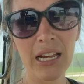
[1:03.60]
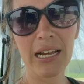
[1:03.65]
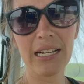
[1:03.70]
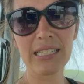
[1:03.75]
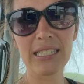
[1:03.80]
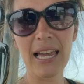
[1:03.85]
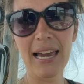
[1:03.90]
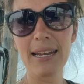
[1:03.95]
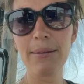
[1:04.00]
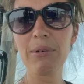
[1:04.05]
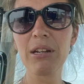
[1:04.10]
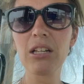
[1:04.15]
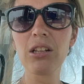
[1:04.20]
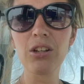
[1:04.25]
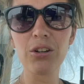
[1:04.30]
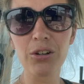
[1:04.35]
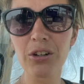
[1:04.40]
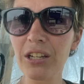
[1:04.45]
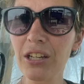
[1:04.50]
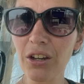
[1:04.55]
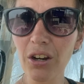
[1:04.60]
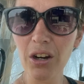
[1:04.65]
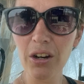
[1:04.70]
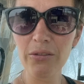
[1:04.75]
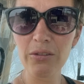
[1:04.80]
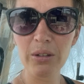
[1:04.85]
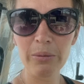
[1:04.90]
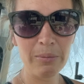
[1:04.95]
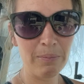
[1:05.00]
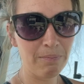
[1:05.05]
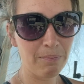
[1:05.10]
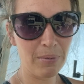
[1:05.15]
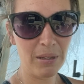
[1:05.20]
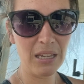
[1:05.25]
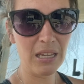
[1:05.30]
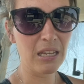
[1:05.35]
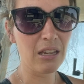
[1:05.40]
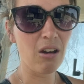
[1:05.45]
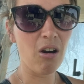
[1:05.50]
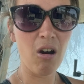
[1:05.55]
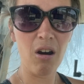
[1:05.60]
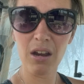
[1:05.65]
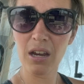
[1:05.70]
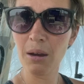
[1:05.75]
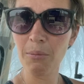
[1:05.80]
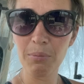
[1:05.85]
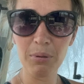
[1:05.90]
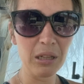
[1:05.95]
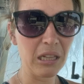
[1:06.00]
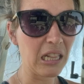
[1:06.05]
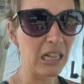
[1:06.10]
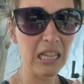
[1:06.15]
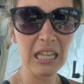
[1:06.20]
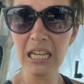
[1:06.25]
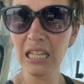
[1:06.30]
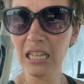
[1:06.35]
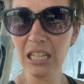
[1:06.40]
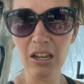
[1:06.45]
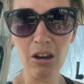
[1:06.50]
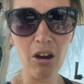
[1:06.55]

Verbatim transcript: It's kind of been a learning curve, to be completely